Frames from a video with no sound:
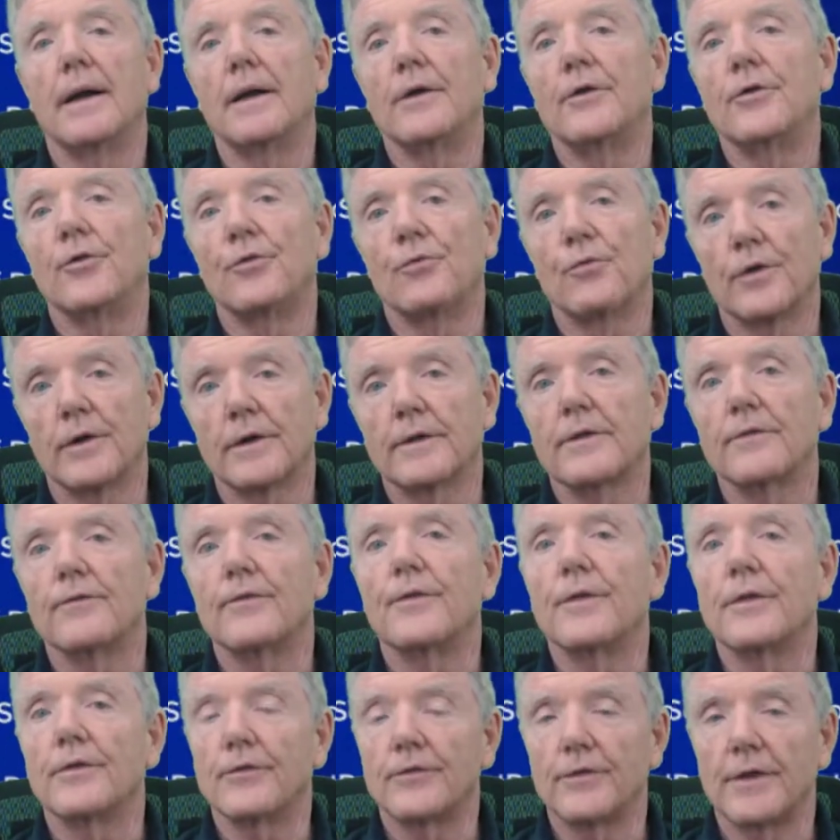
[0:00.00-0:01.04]
who worked
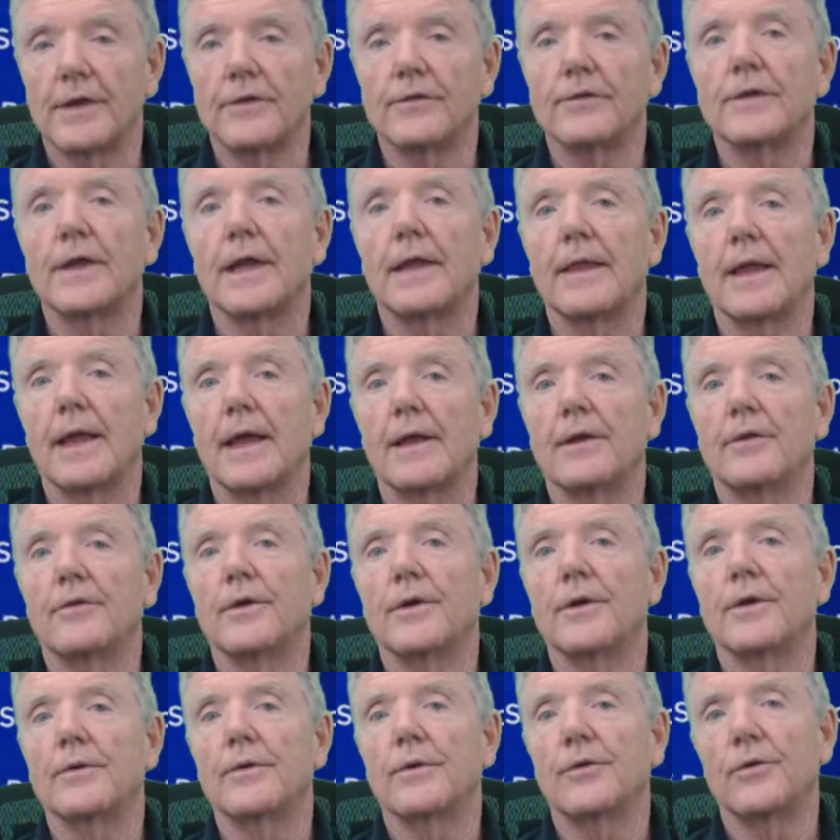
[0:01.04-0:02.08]
for the city of San Leandro